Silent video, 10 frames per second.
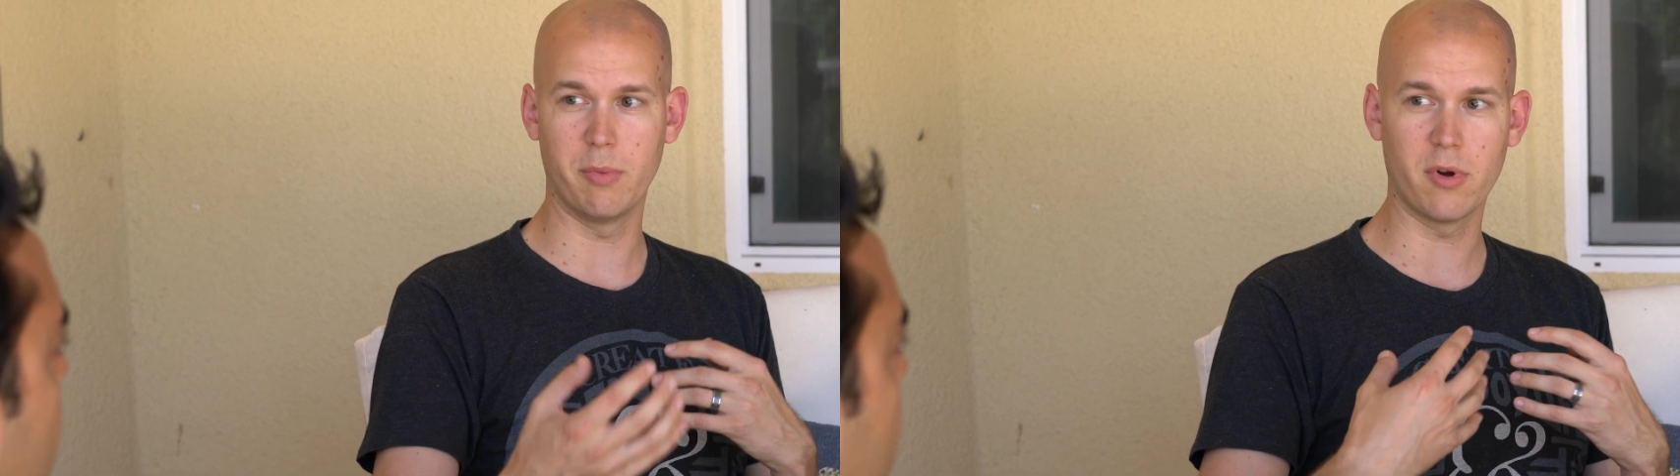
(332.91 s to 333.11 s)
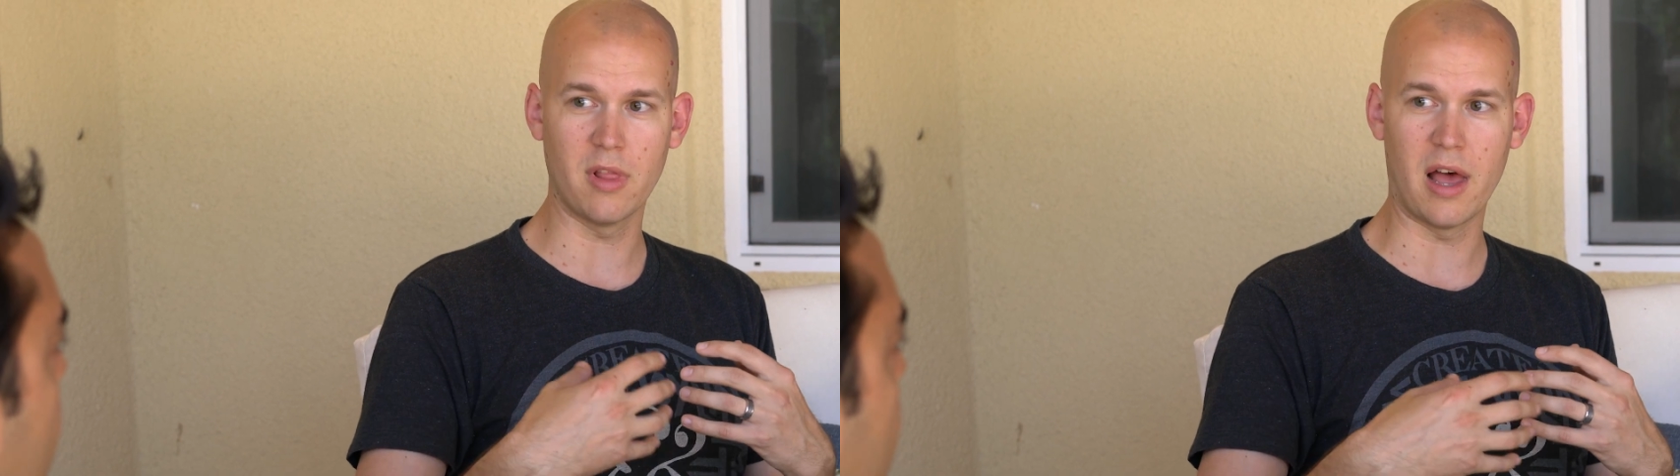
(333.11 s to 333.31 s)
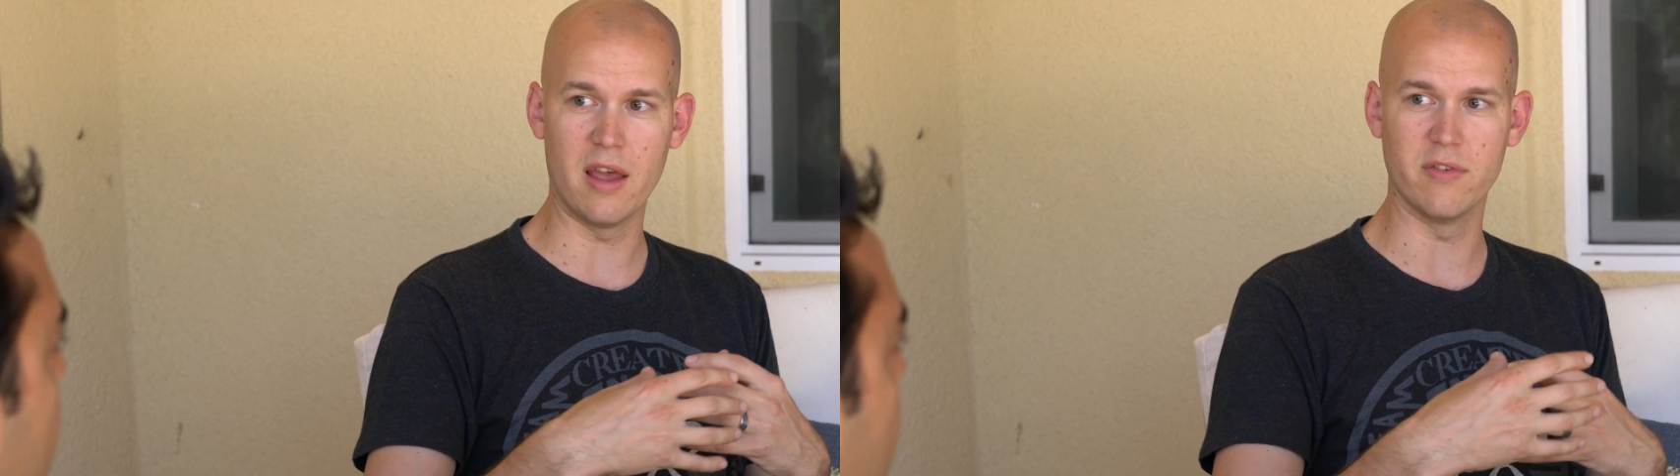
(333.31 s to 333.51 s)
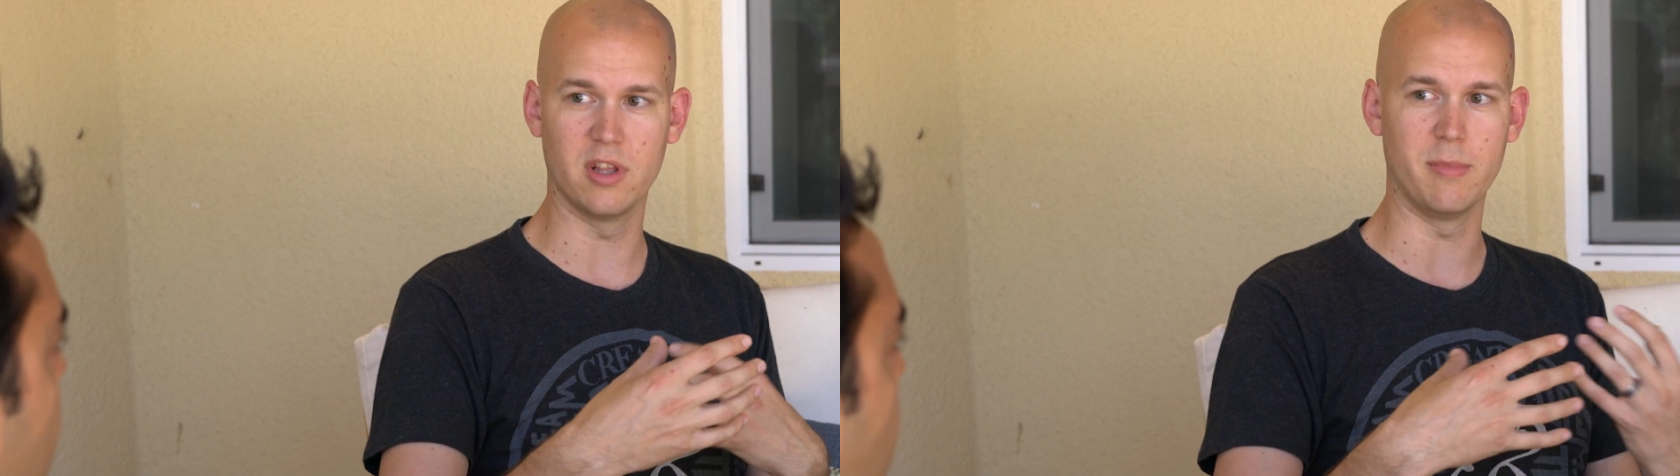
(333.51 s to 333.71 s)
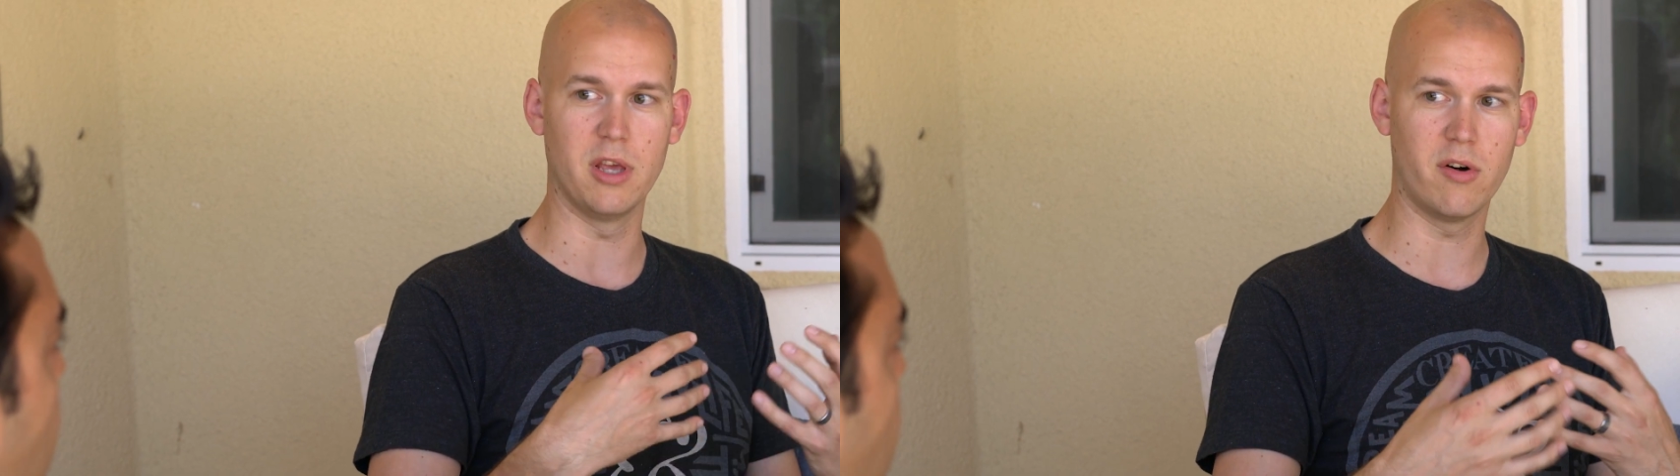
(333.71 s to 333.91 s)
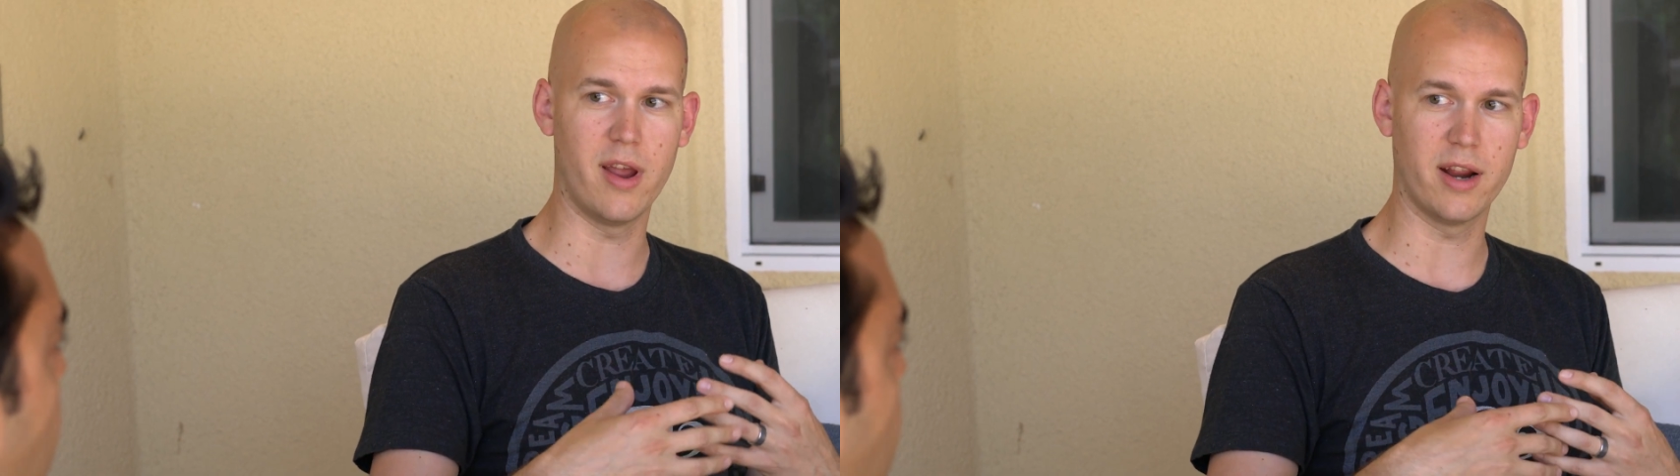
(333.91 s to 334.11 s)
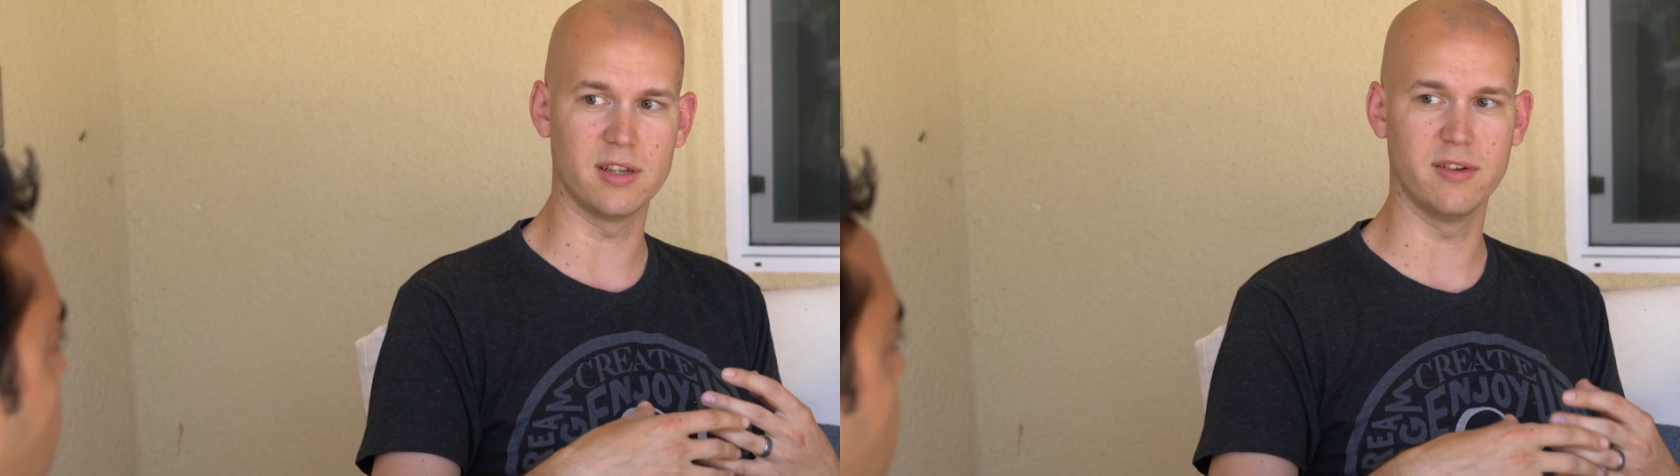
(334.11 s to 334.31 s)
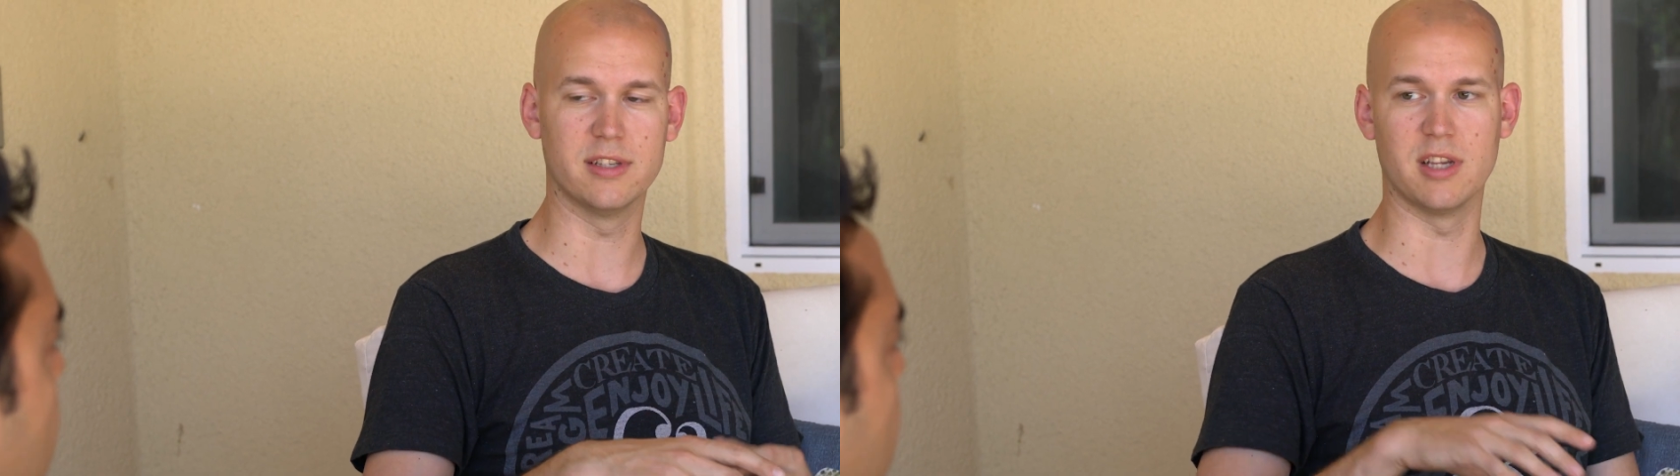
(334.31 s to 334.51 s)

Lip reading: people are live and going to be interacting,